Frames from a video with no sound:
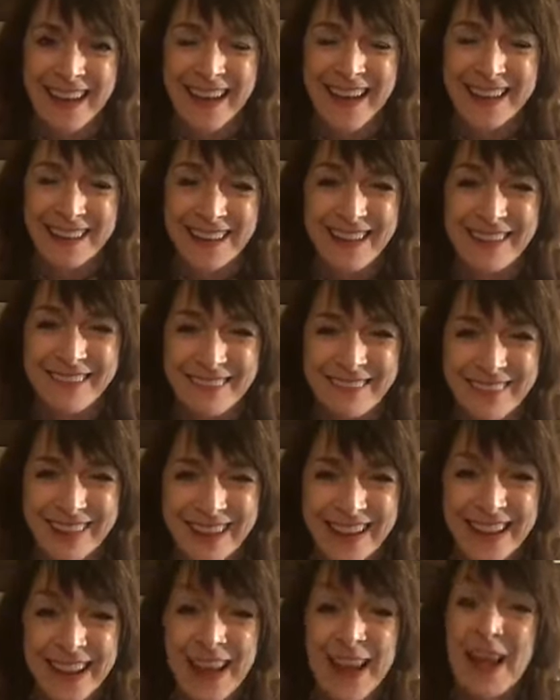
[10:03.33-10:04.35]
I know,
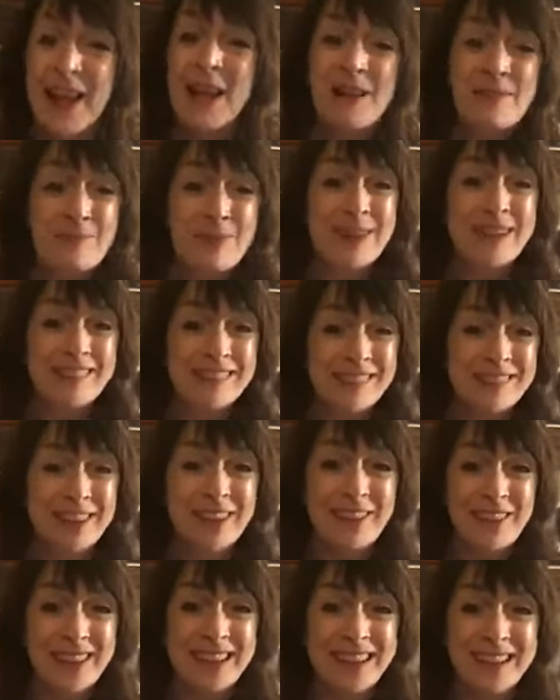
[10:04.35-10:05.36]
right? But it's
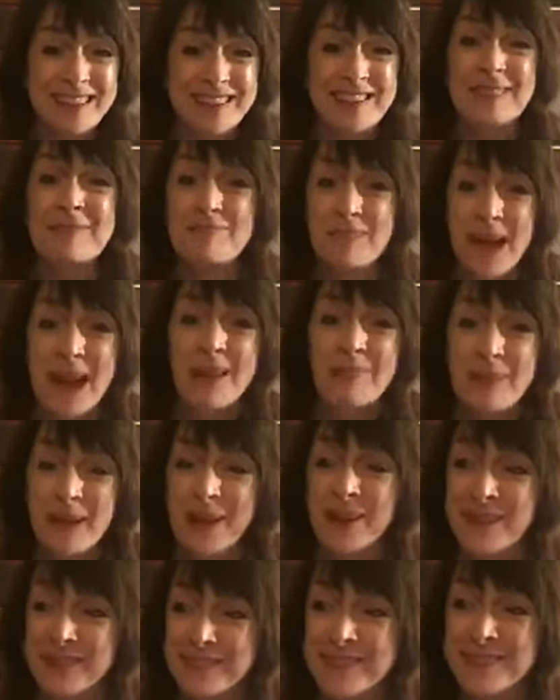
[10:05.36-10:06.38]
true, Anita. Baked by
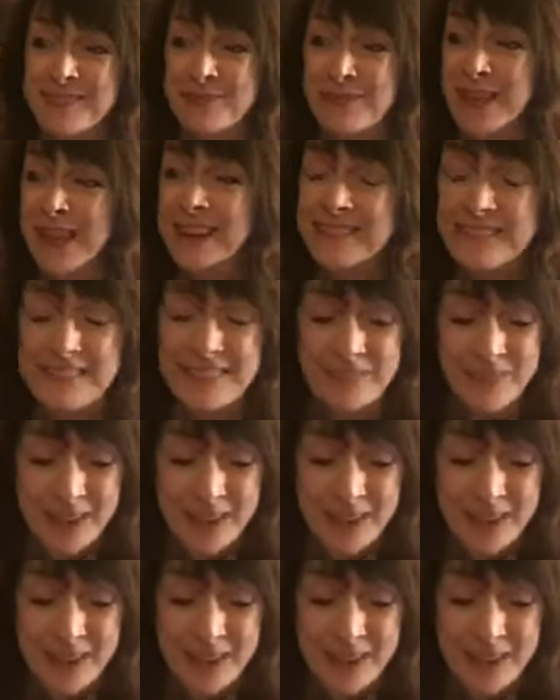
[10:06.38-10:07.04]
Austrian virgins.